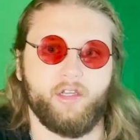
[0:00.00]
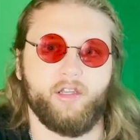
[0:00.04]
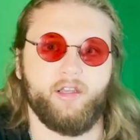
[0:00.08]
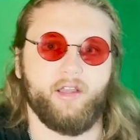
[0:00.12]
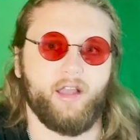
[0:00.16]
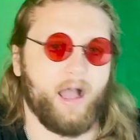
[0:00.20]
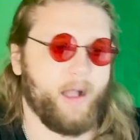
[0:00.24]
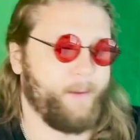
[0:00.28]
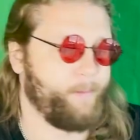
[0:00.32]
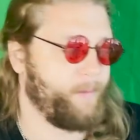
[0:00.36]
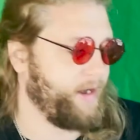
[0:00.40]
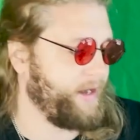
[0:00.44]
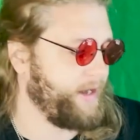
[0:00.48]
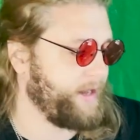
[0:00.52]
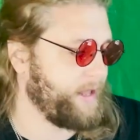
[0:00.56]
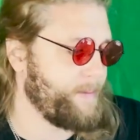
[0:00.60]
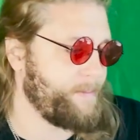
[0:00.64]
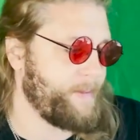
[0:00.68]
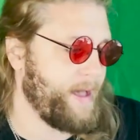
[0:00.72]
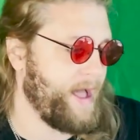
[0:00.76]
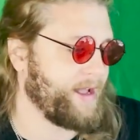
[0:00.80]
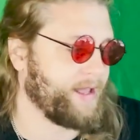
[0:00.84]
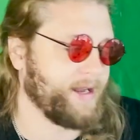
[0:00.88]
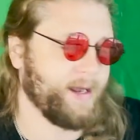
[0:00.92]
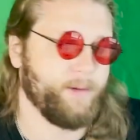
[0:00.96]
I'm ready to get
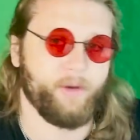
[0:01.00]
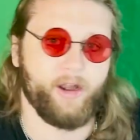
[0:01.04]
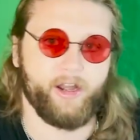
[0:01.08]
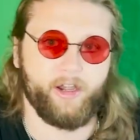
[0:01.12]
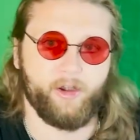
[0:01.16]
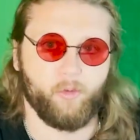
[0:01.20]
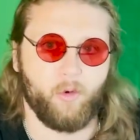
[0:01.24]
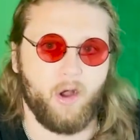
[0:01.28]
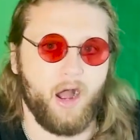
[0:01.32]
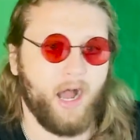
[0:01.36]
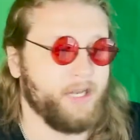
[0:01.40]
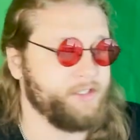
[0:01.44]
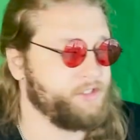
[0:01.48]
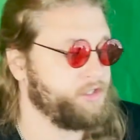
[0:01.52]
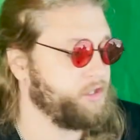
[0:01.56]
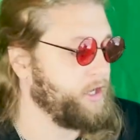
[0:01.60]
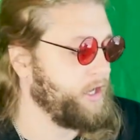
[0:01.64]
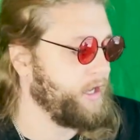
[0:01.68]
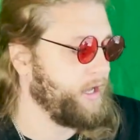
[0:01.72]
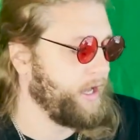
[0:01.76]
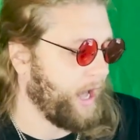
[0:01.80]
back and I'm ready to watch.